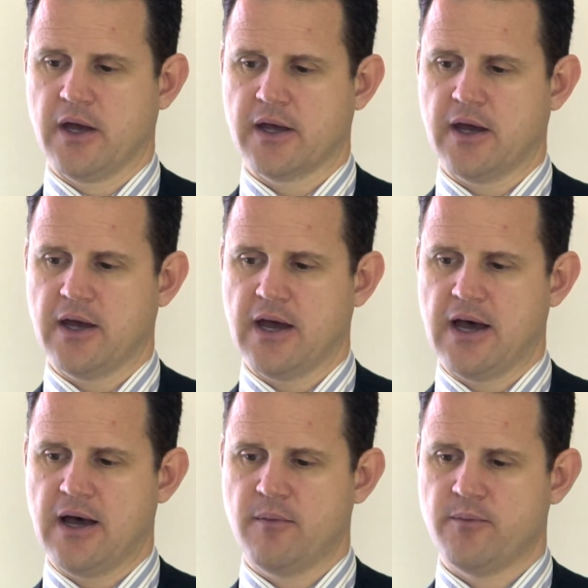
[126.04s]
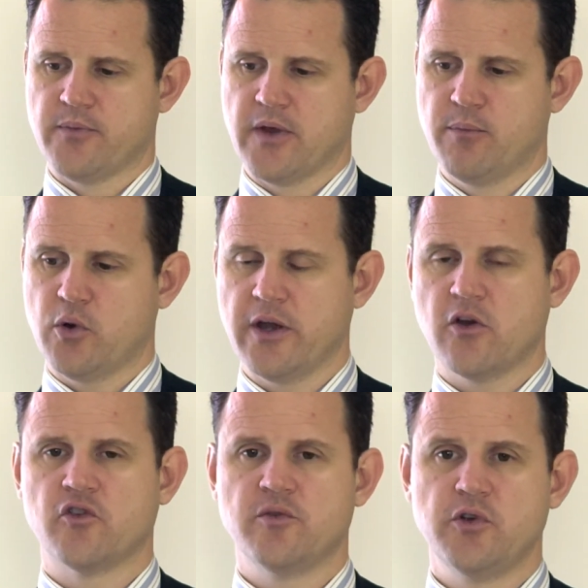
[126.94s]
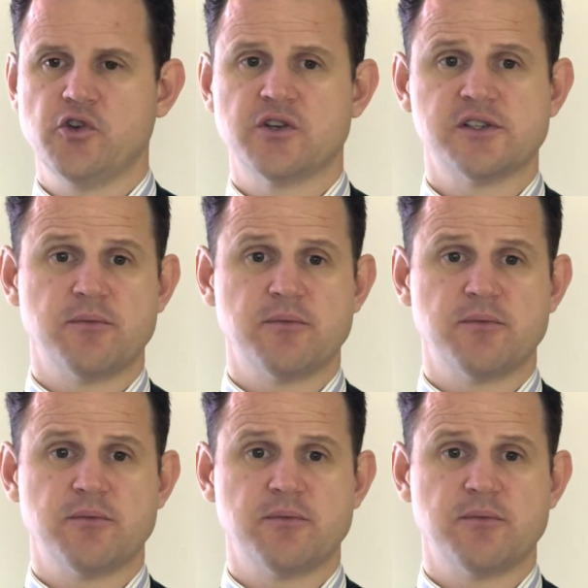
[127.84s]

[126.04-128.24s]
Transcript: Okay, employee contributions.